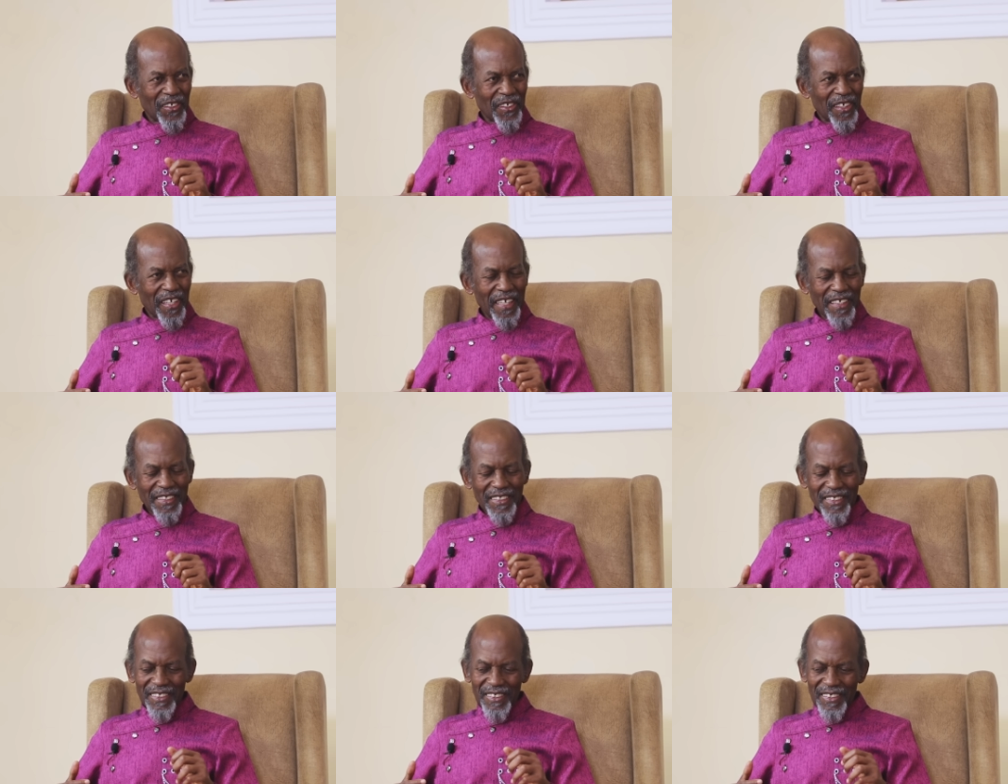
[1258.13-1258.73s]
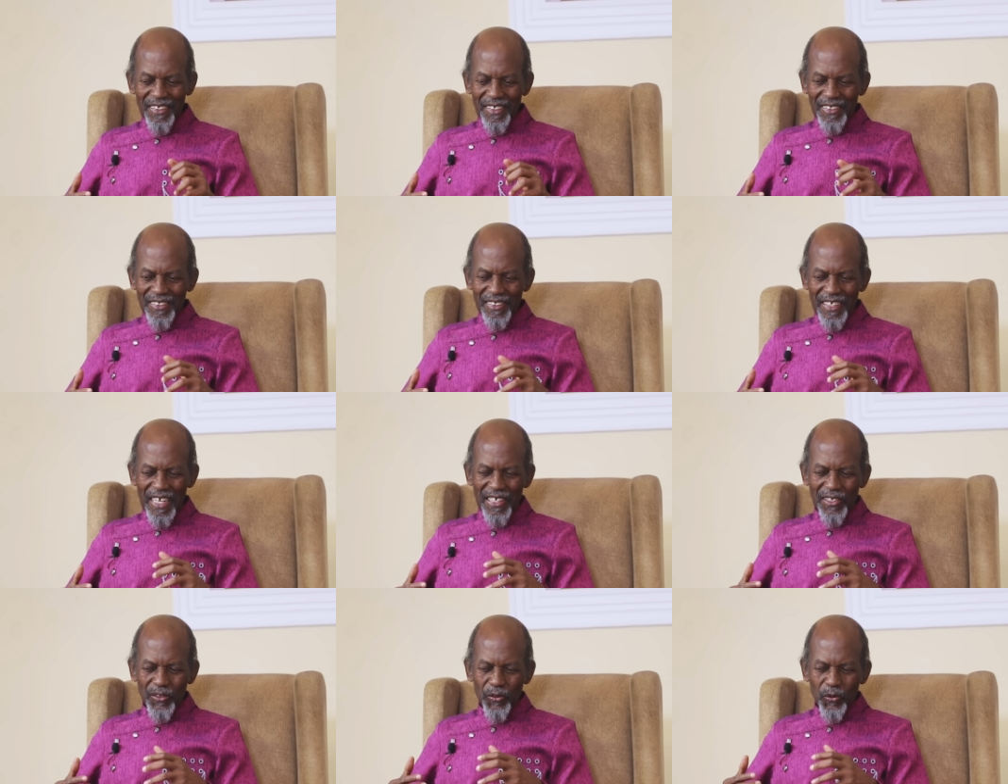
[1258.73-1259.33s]
And
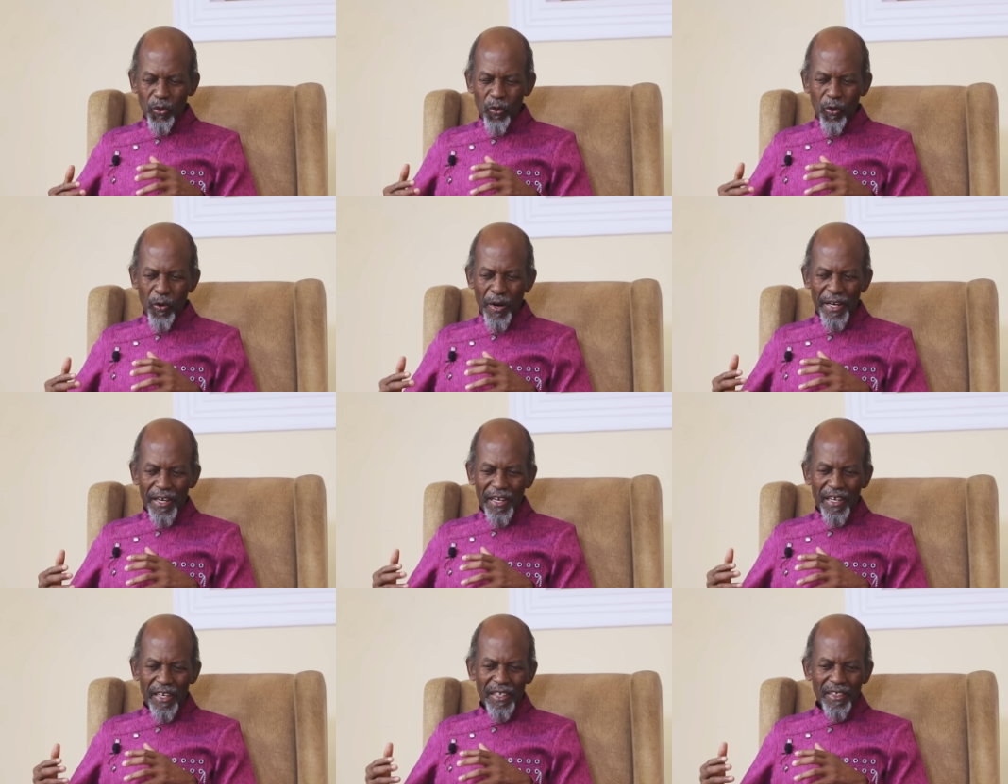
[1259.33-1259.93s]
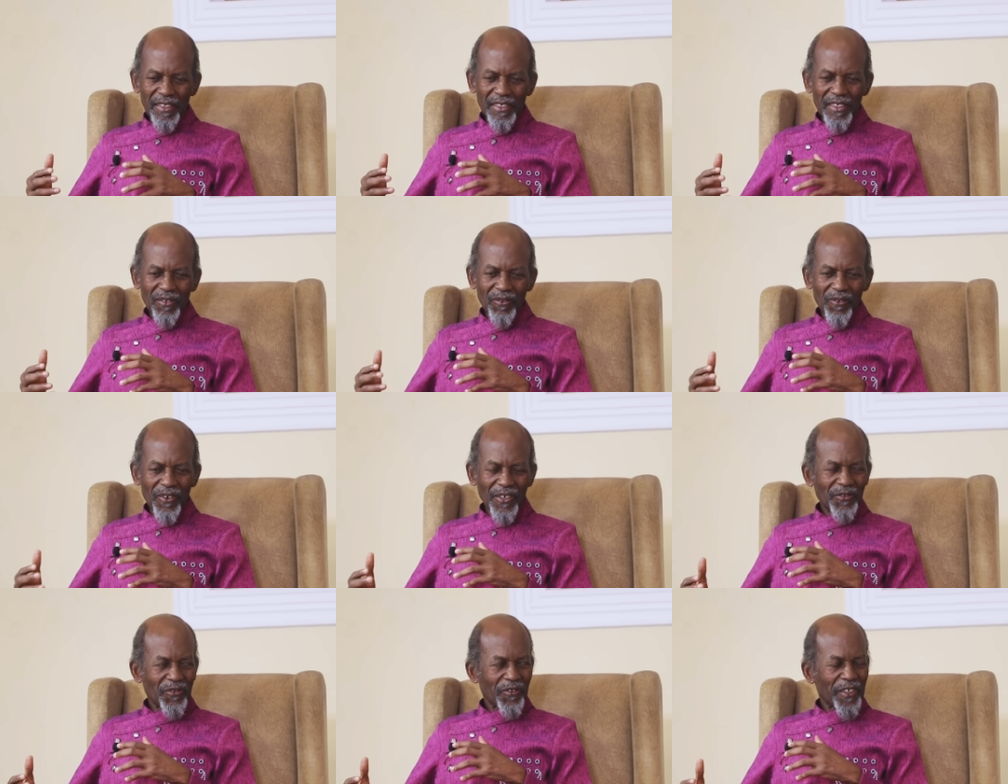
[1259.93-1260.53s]
that is where
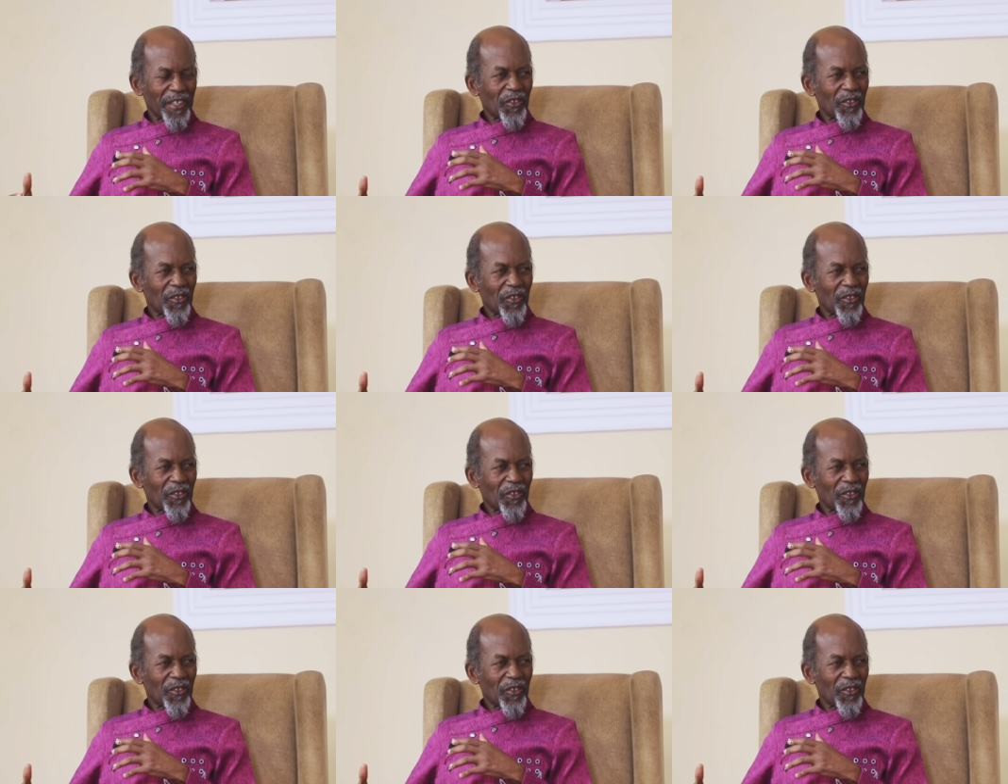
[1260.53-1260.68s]
what we